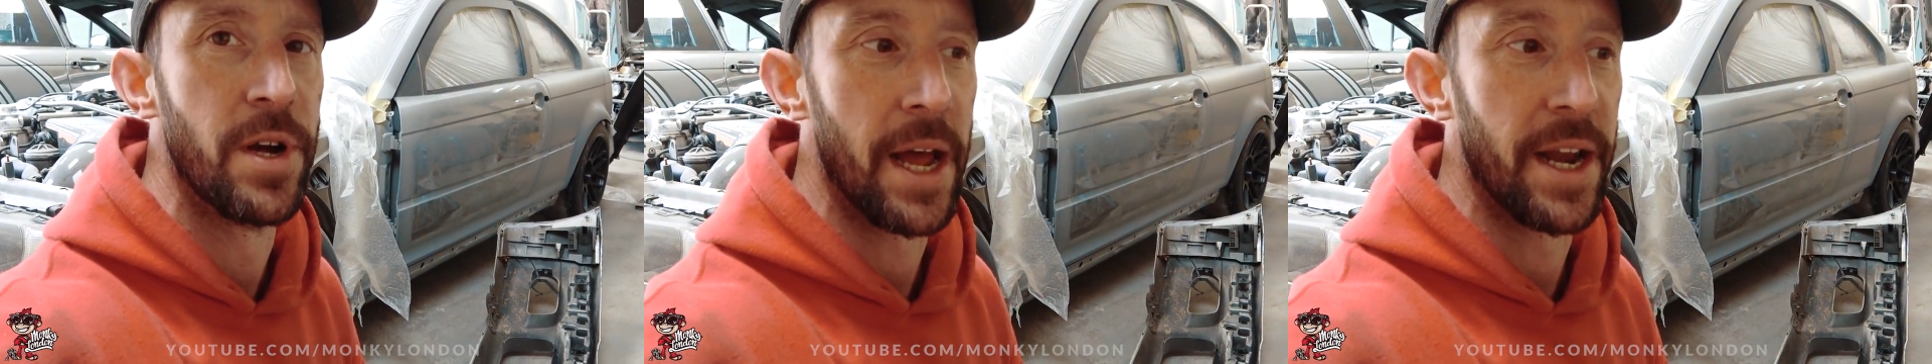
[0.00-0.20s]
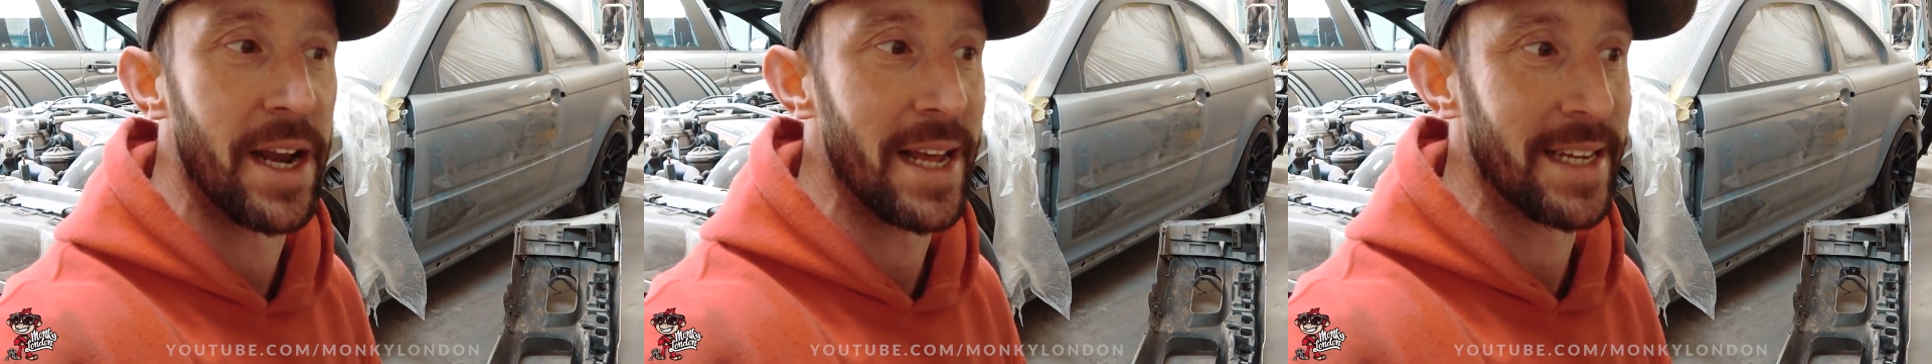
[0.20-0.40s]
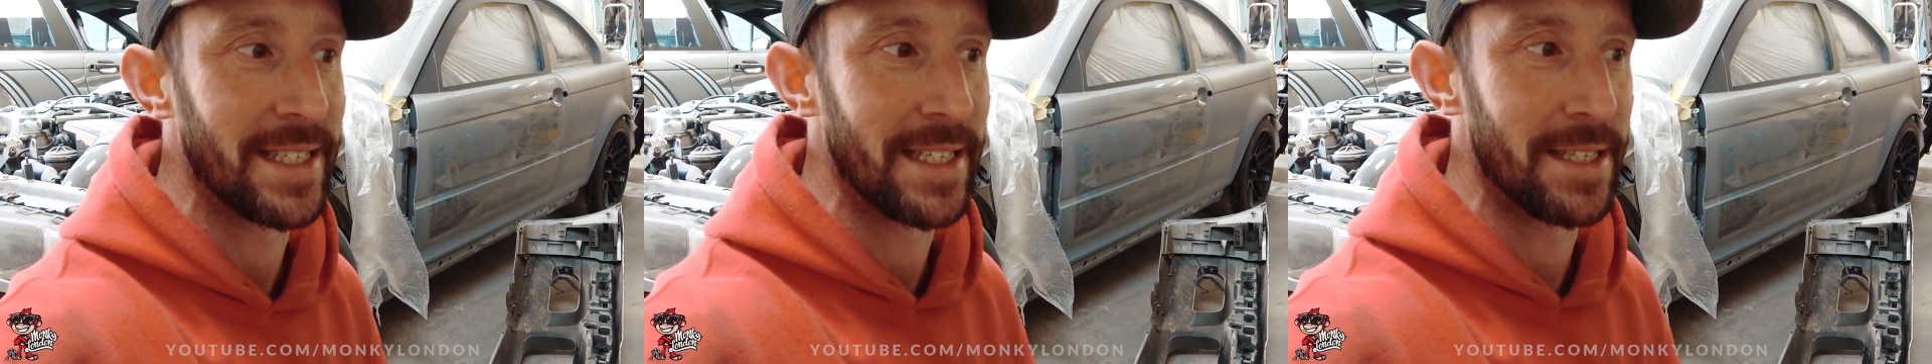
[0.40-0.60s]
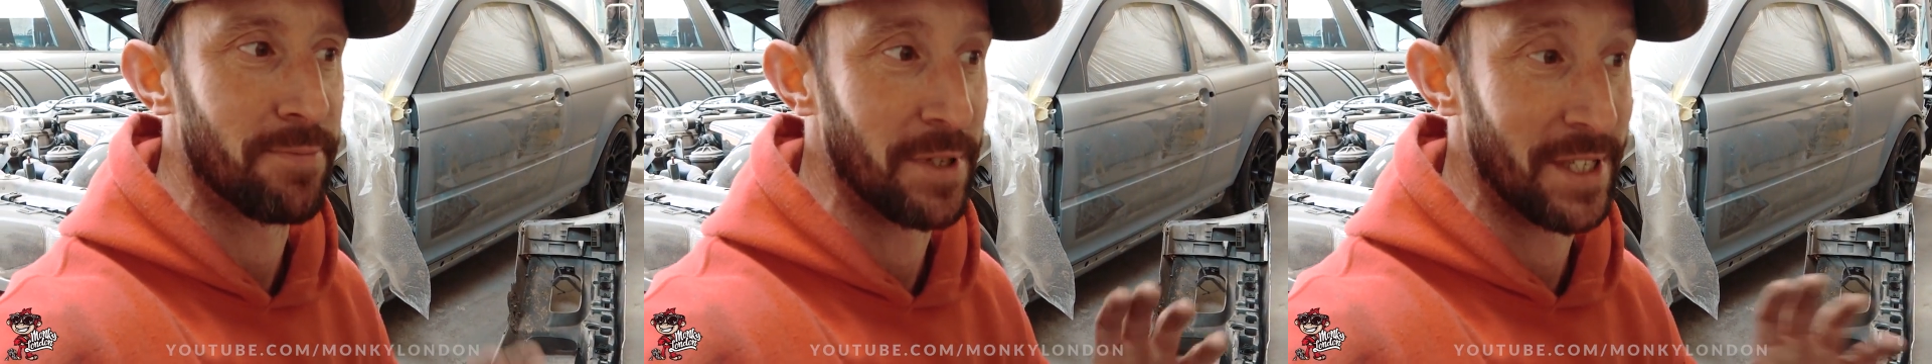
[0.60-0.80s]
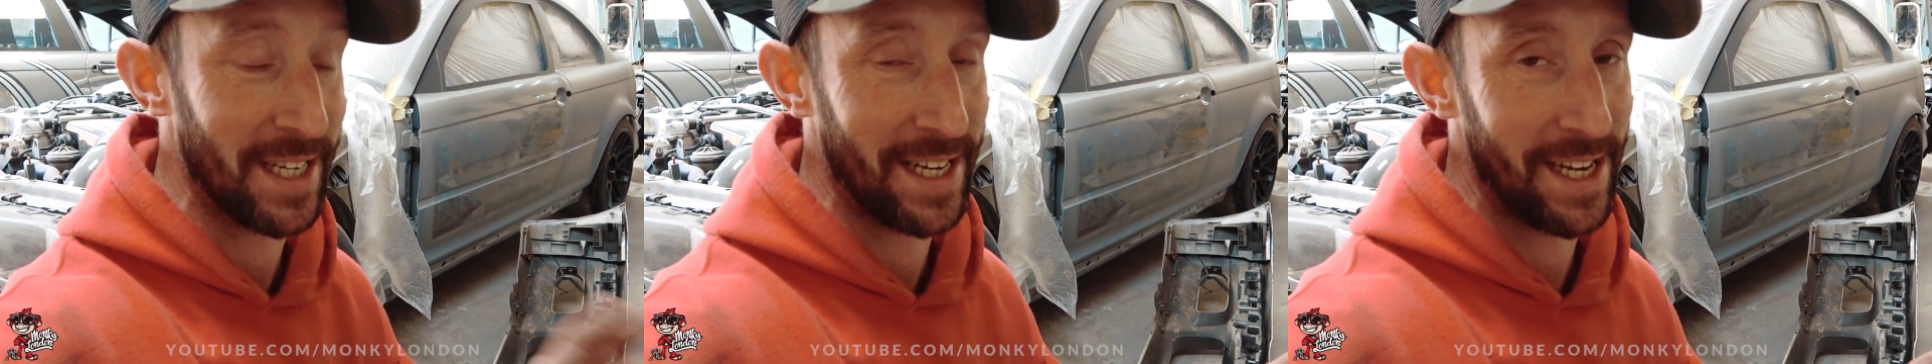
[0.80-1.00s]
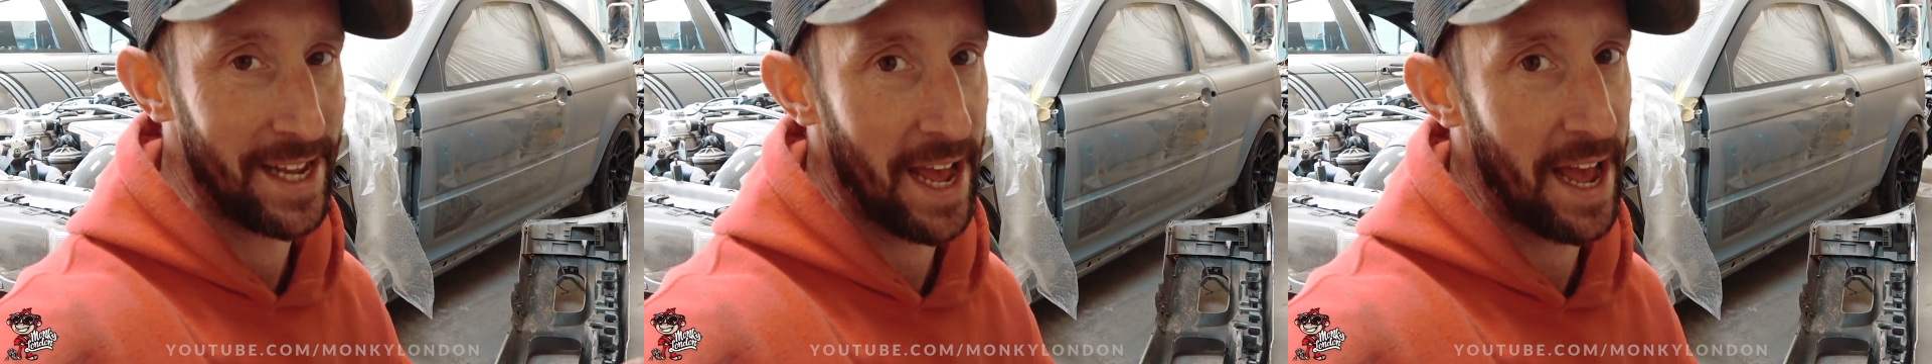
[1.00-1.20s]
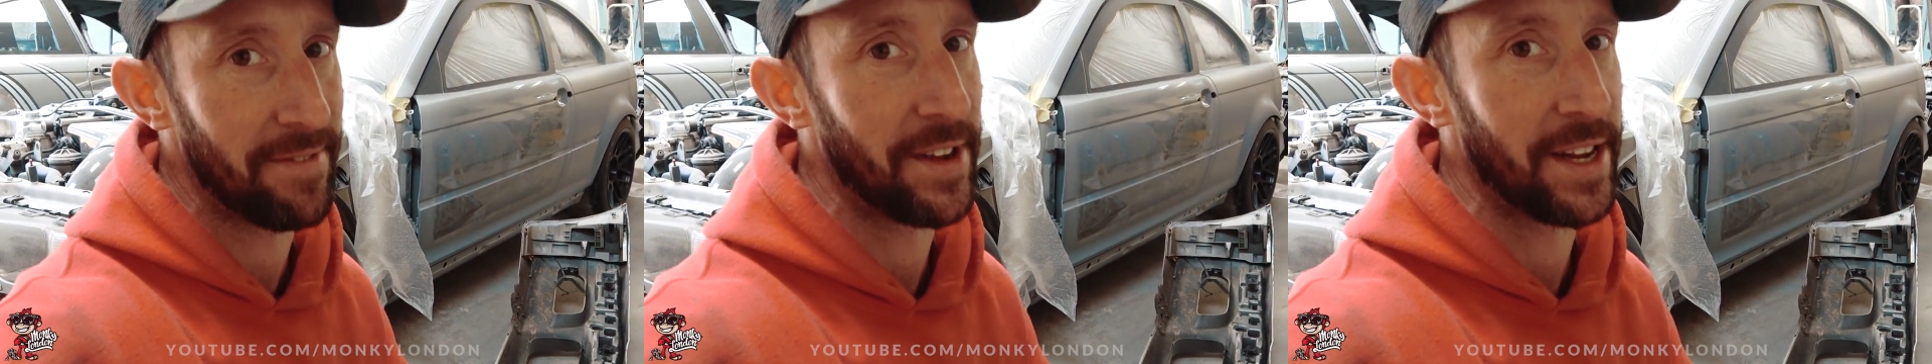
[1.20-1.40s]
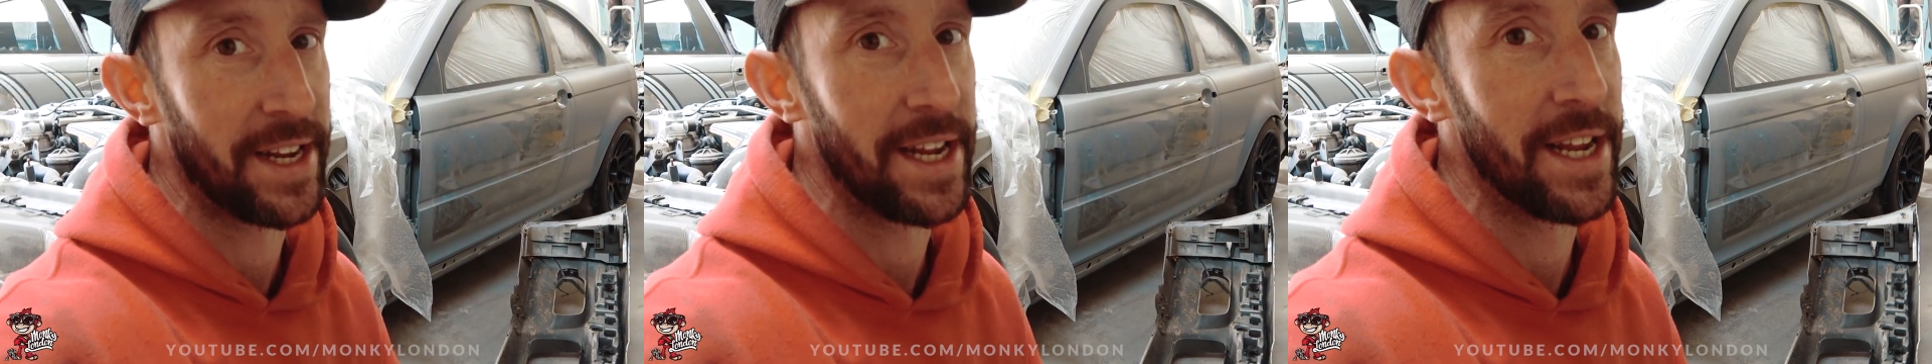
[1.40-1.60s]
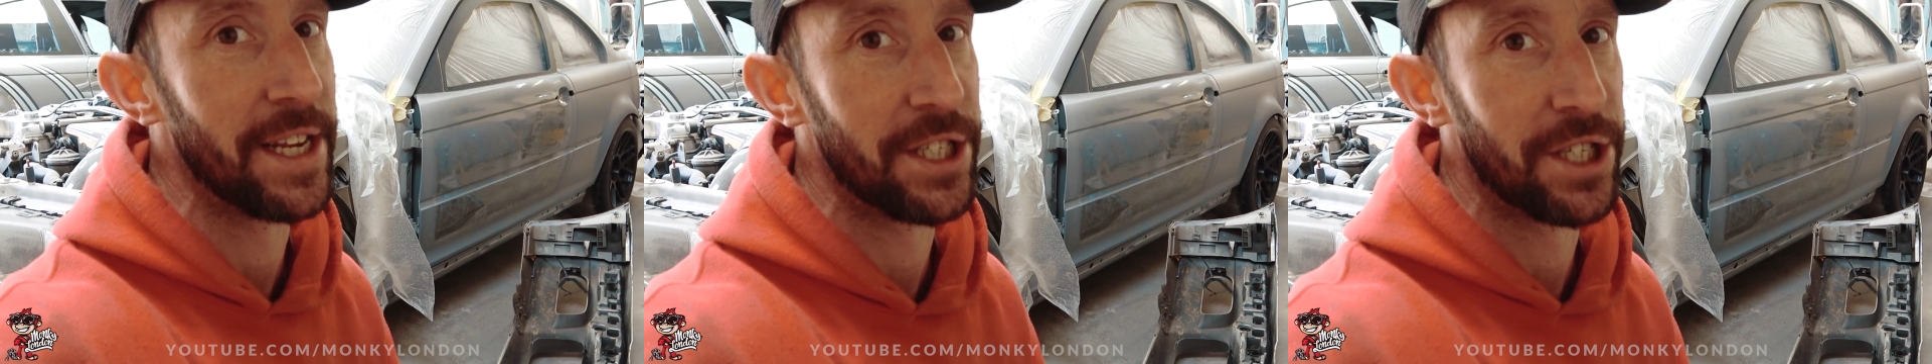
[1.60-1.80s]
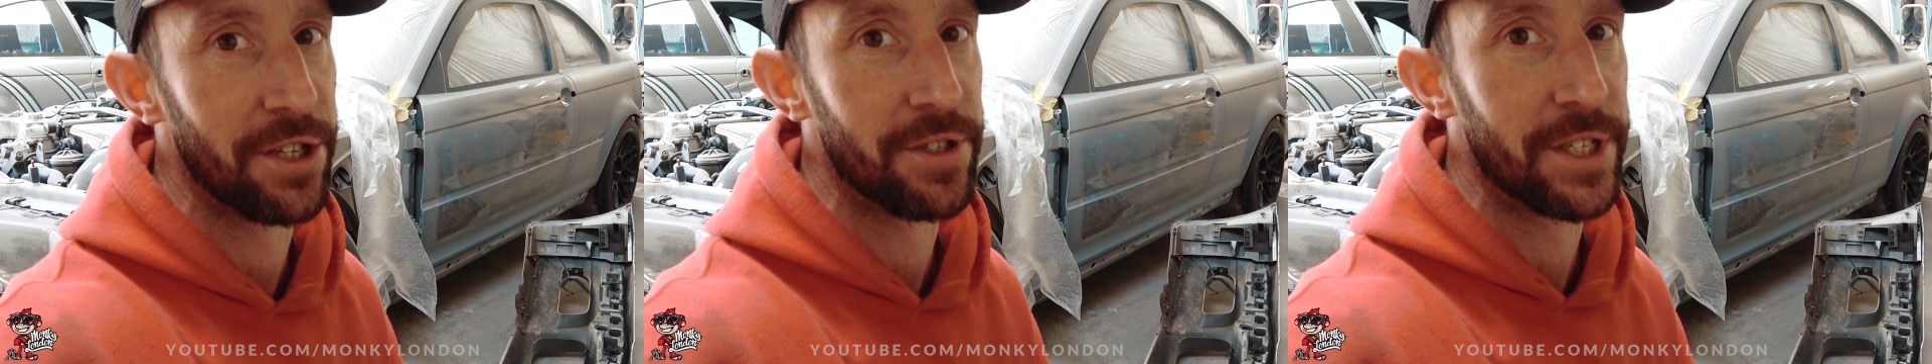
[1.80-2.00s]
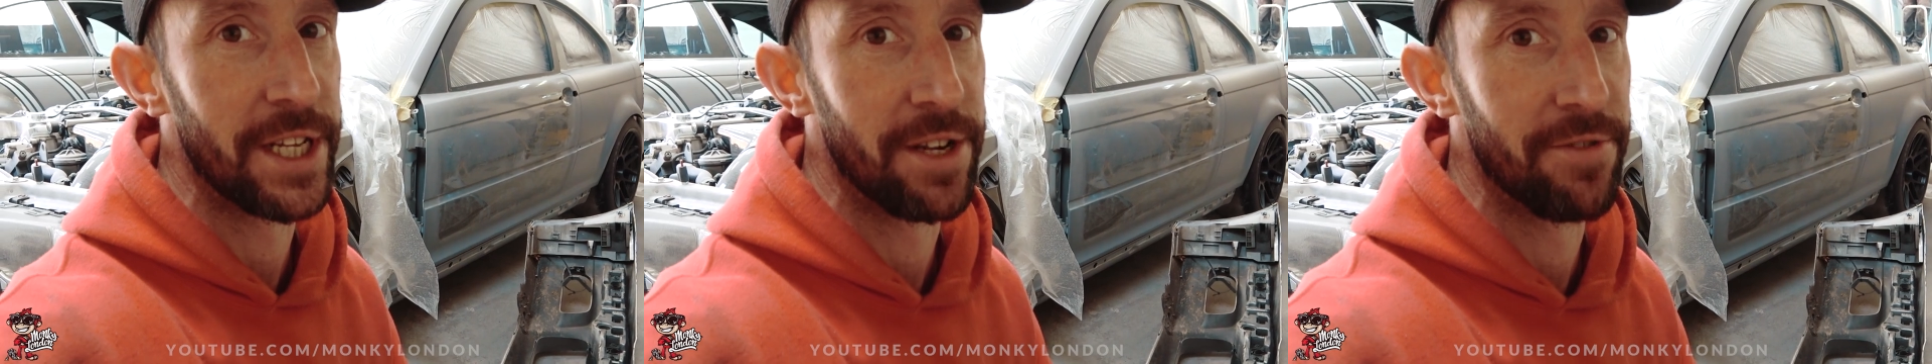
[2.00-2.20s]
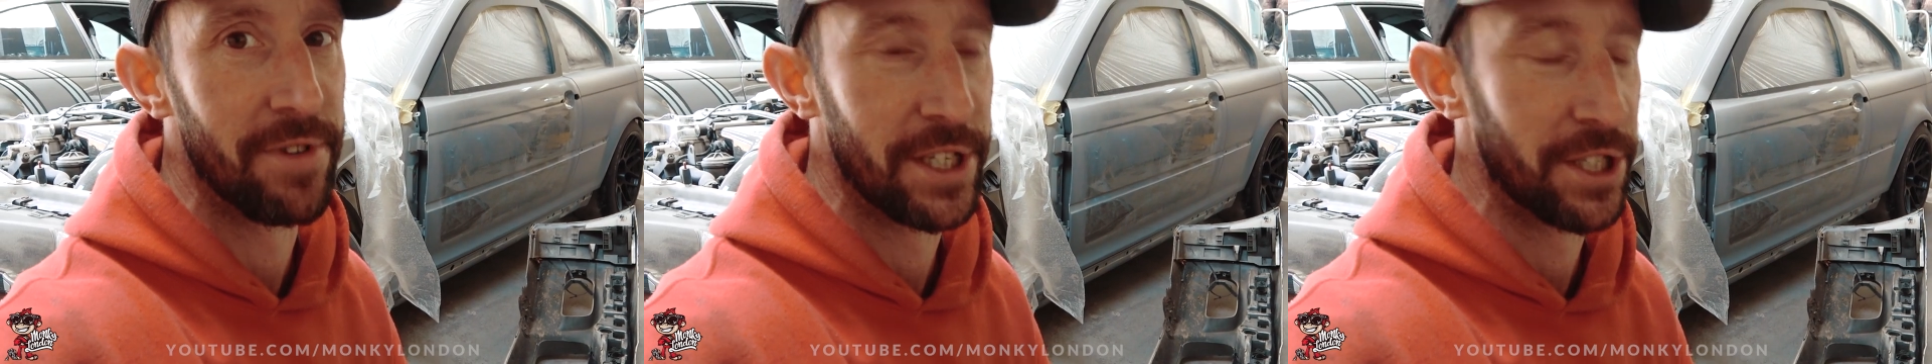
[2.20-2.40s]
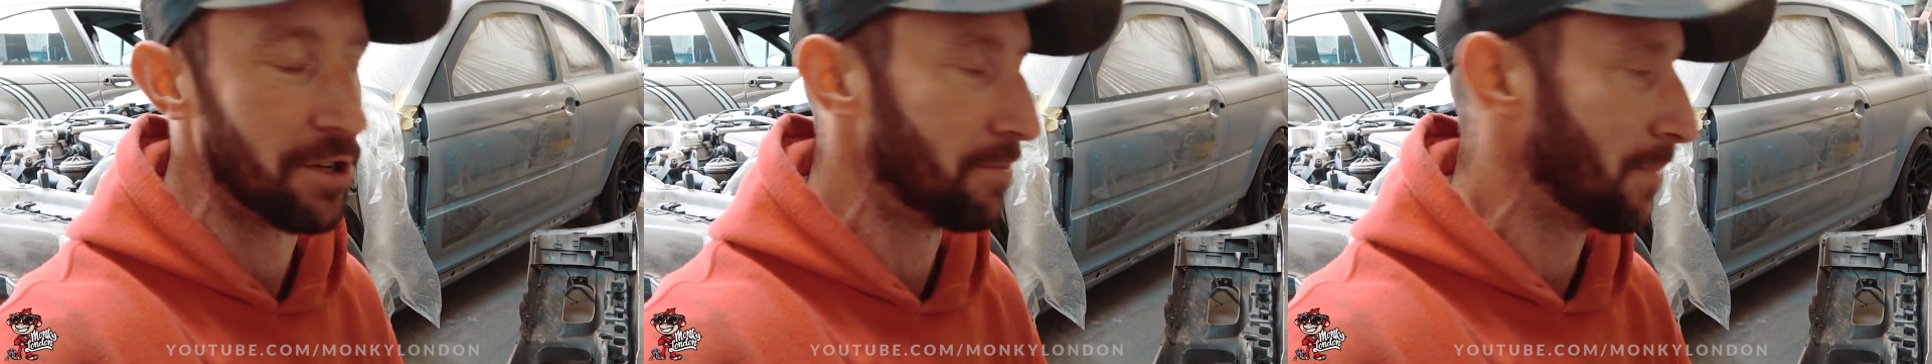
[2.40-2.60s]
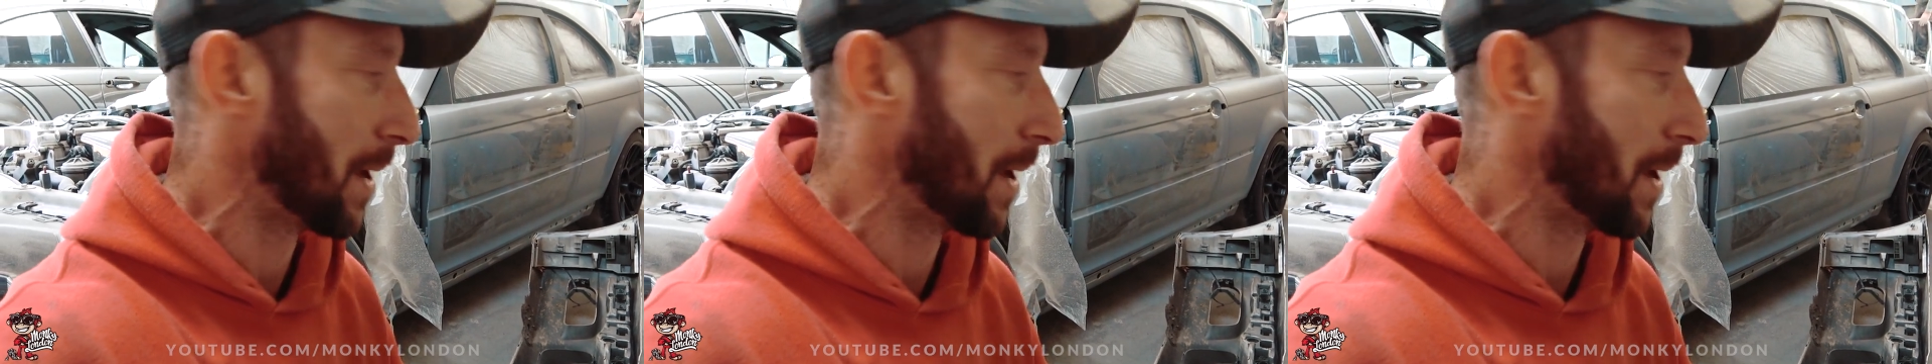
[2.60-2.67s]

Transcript: unless it's particularly heavy, is use the original